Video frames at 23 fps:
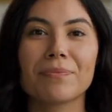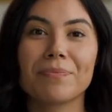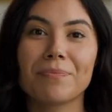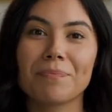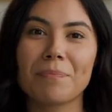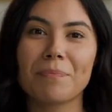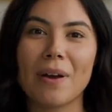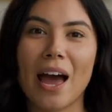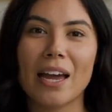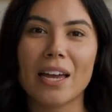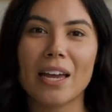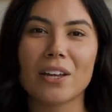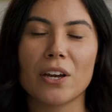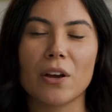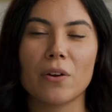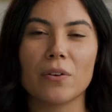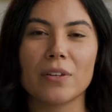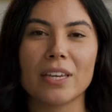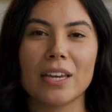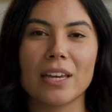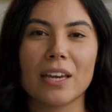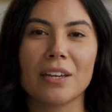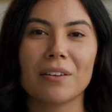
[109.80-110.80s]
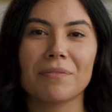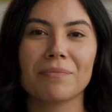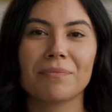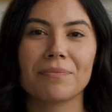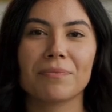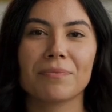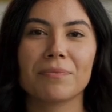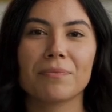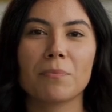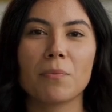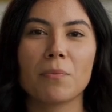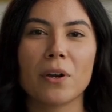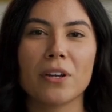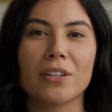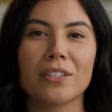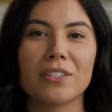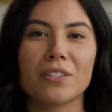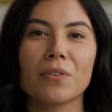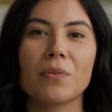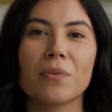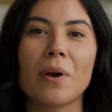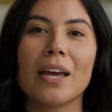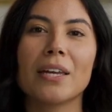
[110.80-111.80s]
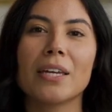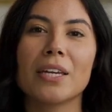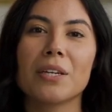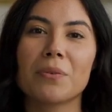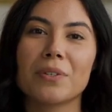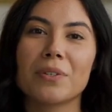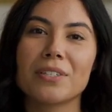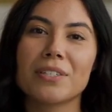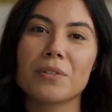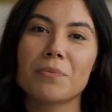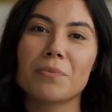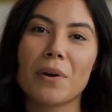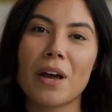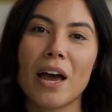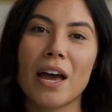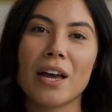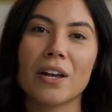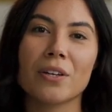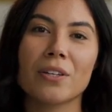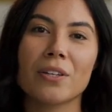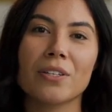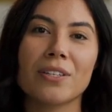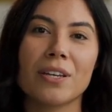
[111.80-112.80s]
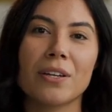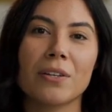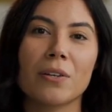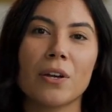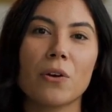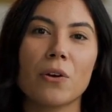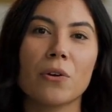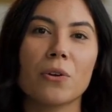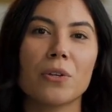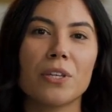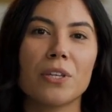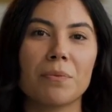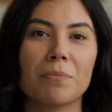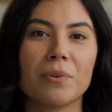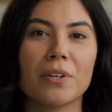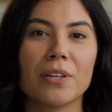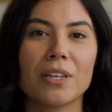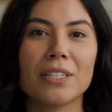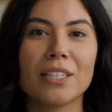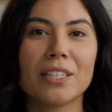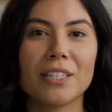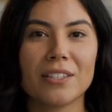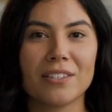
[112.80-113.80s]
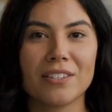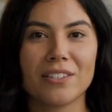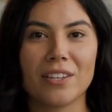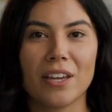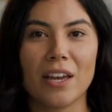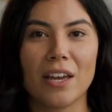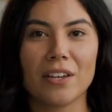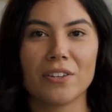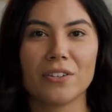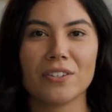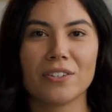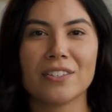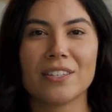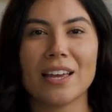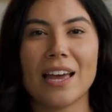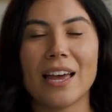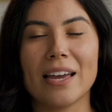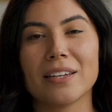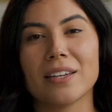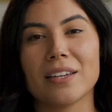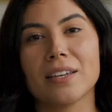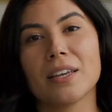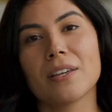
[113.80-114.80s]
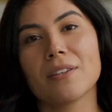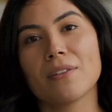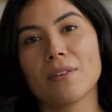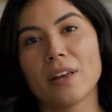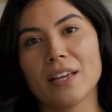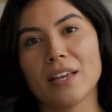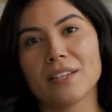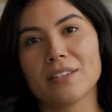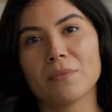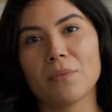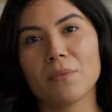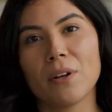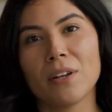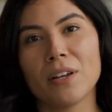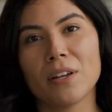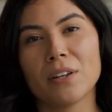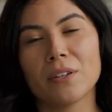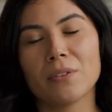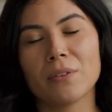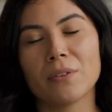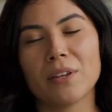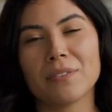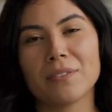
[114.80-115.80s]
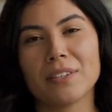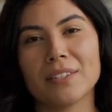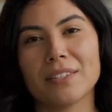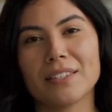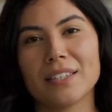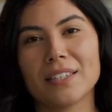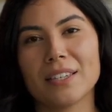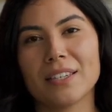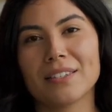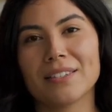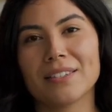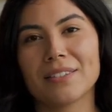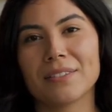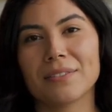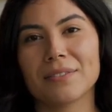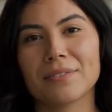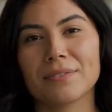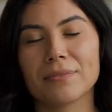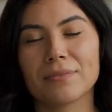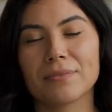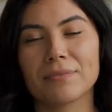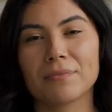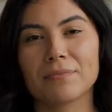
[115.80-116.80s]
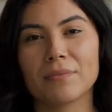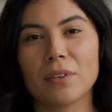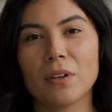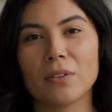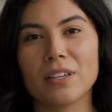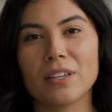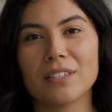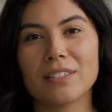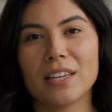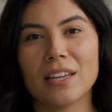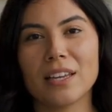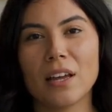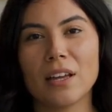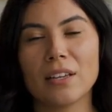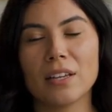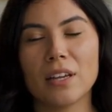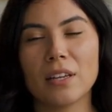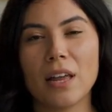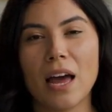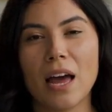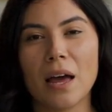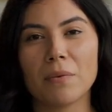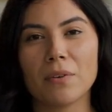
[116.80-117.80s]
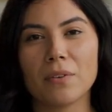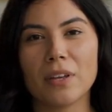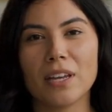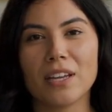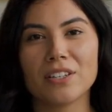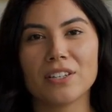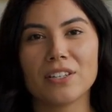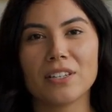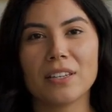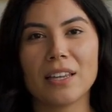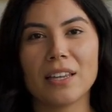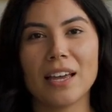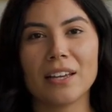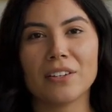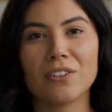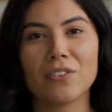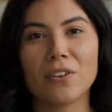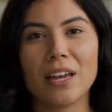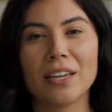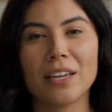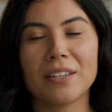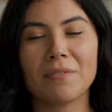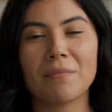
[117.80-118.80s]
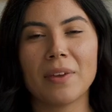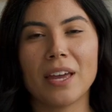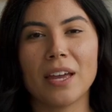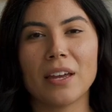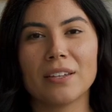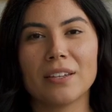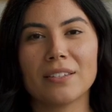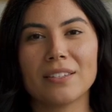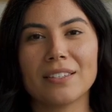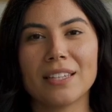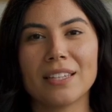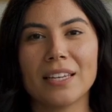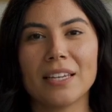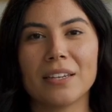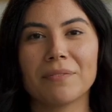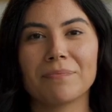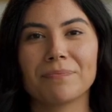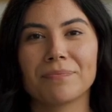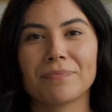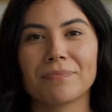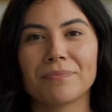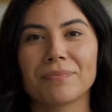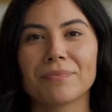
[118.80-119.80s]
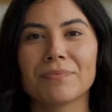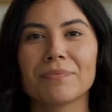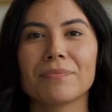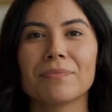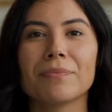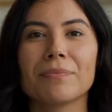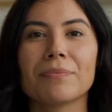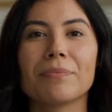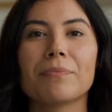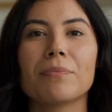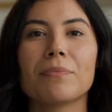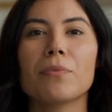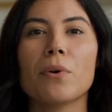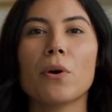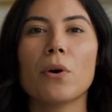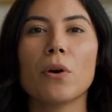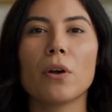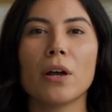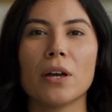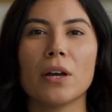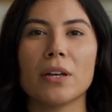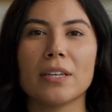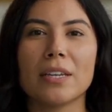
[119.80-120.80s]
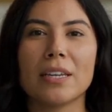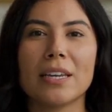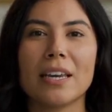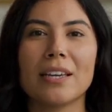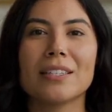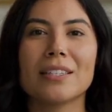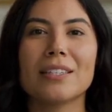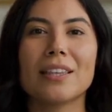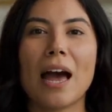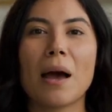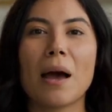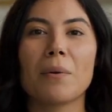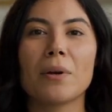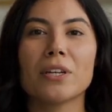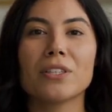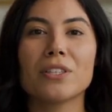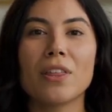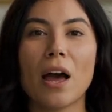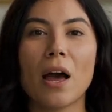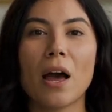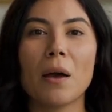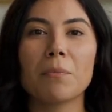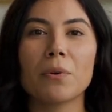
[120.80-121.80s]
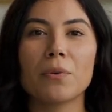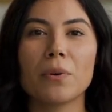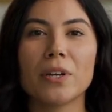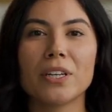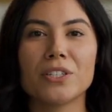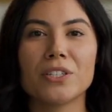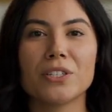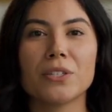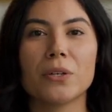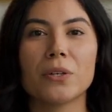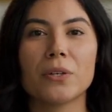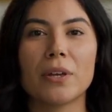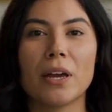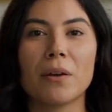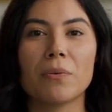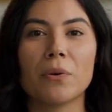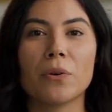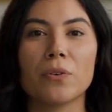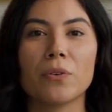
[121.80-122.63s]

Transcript: Patagonia works directly with suppliers and local communities to understand and address worker grievances, focusing on collaboration and transparency. 4. Establish operational-level